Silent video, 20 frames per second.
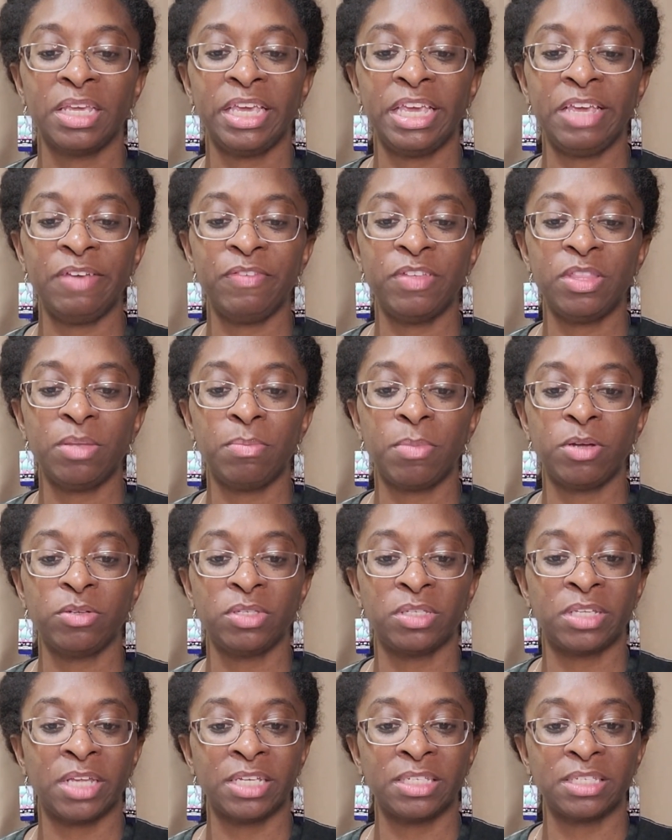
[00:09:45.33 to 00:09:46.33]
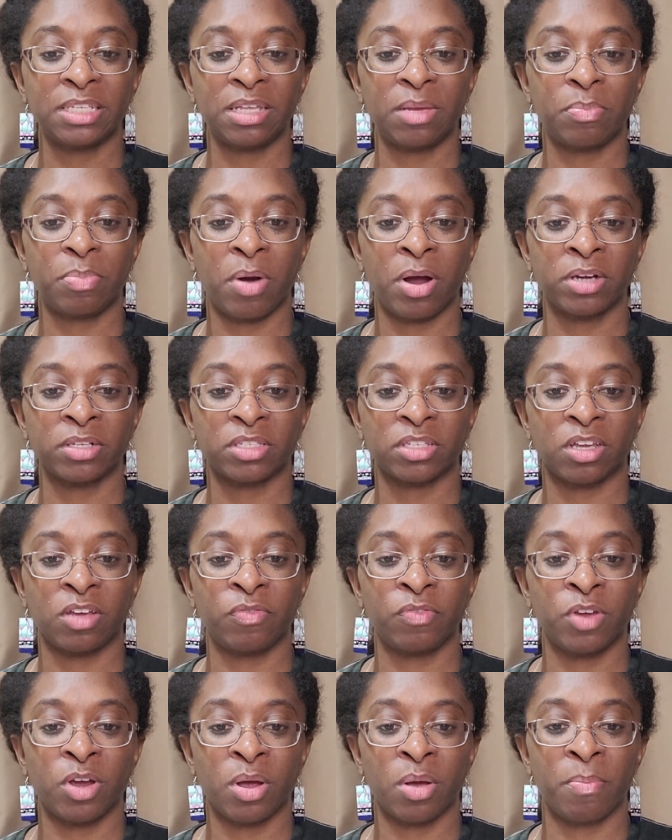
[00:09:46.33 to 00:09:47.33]
Even the most desolate parts
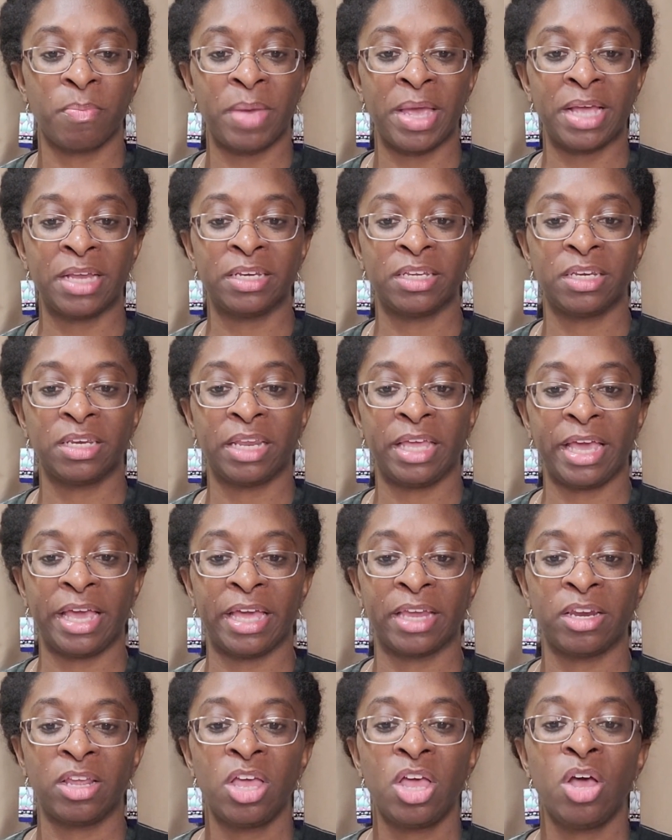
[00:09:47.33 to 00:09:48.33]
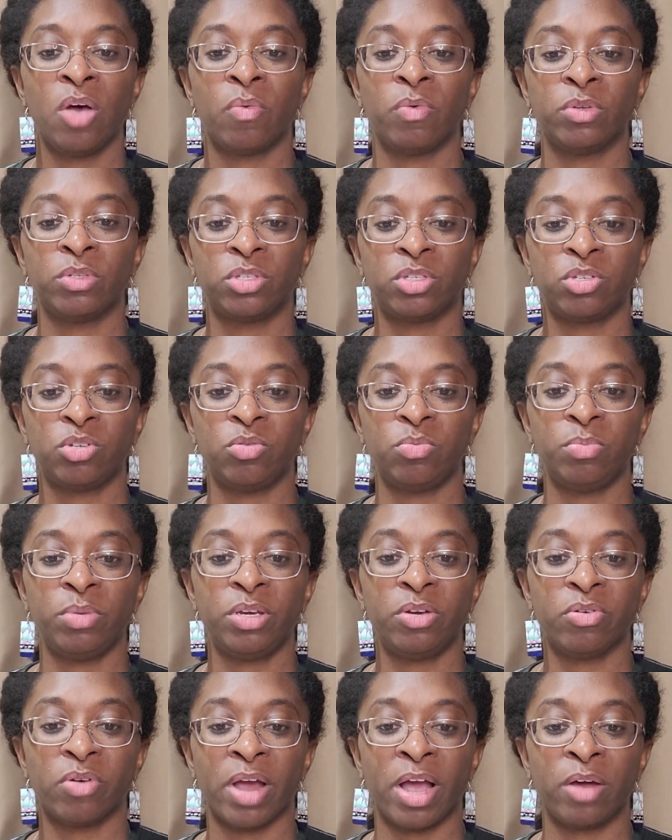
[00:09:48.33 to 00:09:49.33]
of your abandoned land will soon
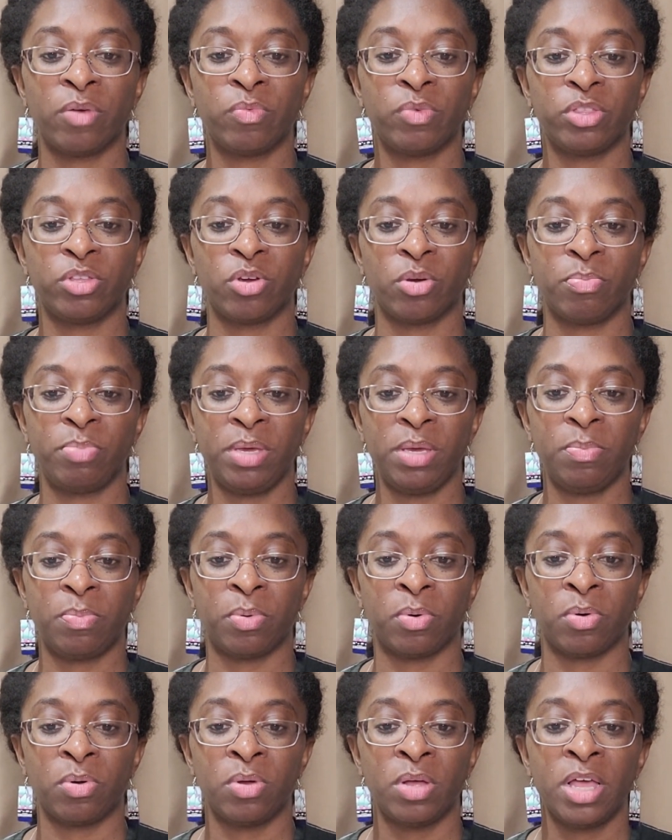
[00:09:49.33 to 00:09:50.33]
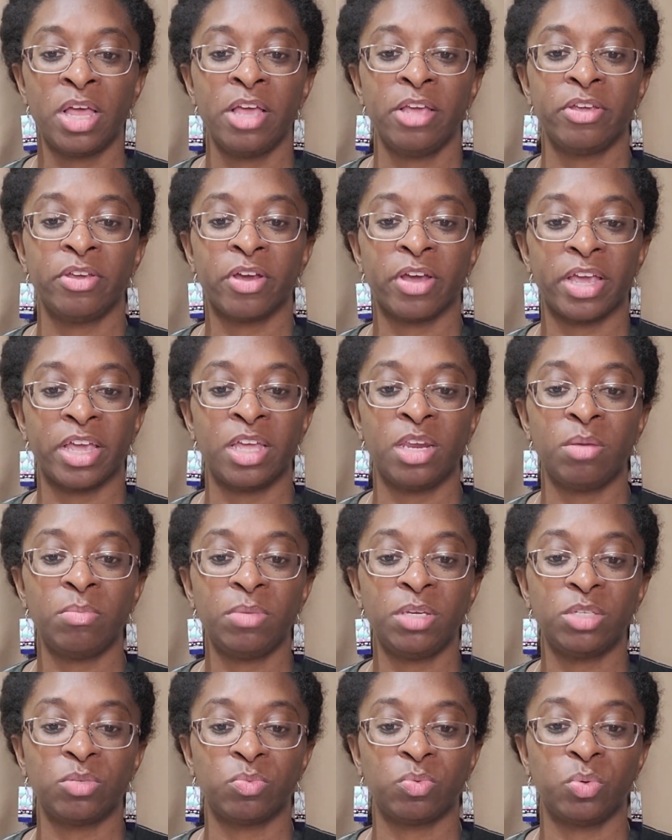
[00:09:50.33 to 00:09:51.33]
be crowned with your people. Your
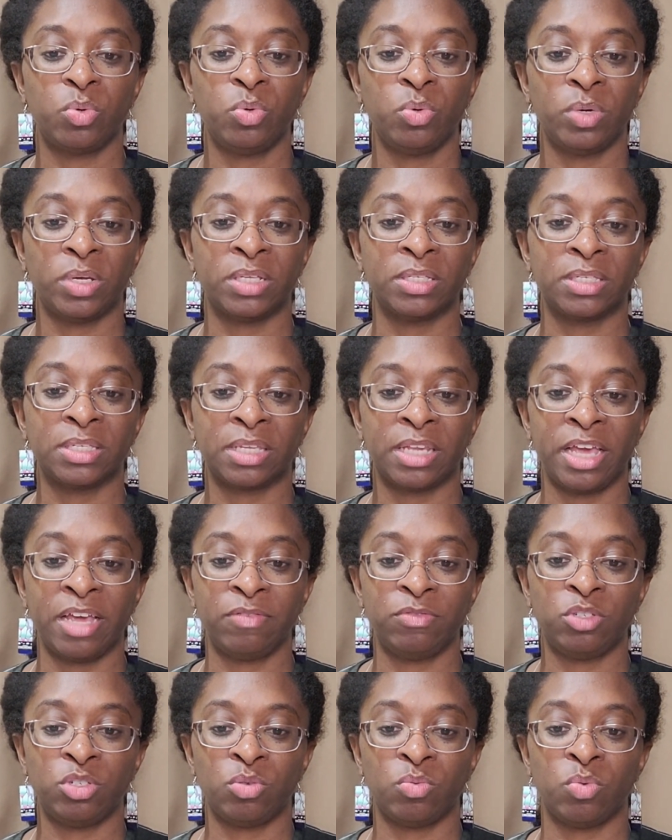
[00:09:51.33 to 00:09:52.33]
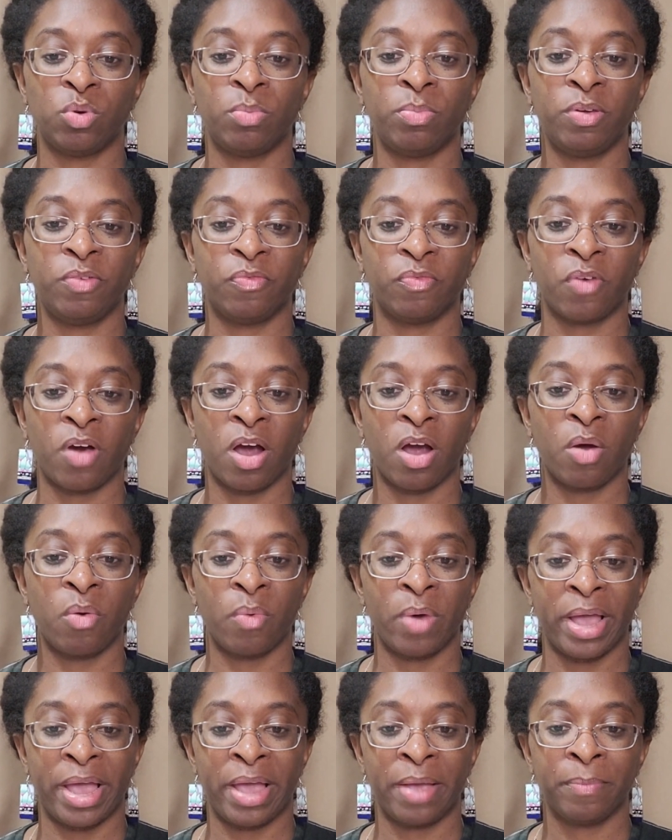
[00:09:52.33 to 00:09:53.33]
enemies who enslaved you will be far
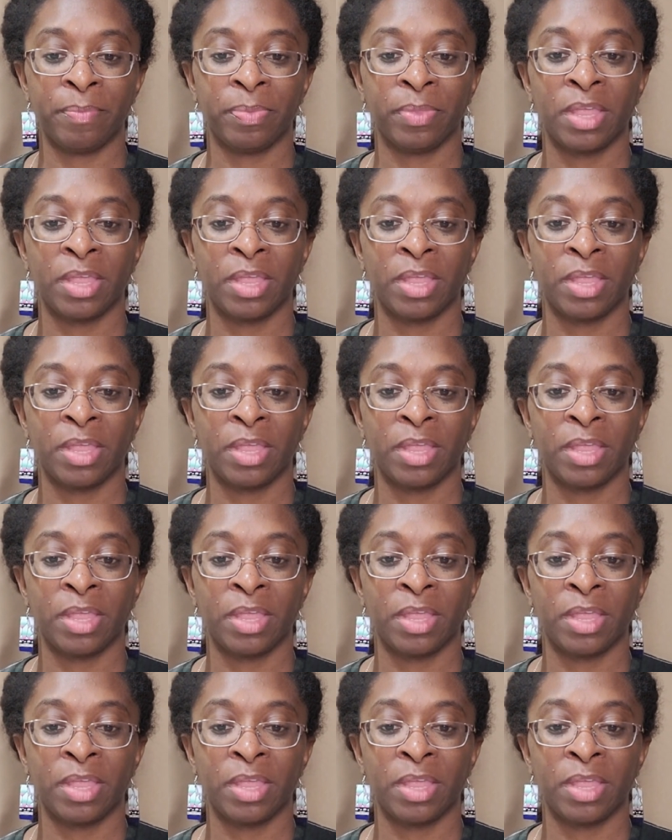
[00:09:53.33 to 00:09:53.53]
away.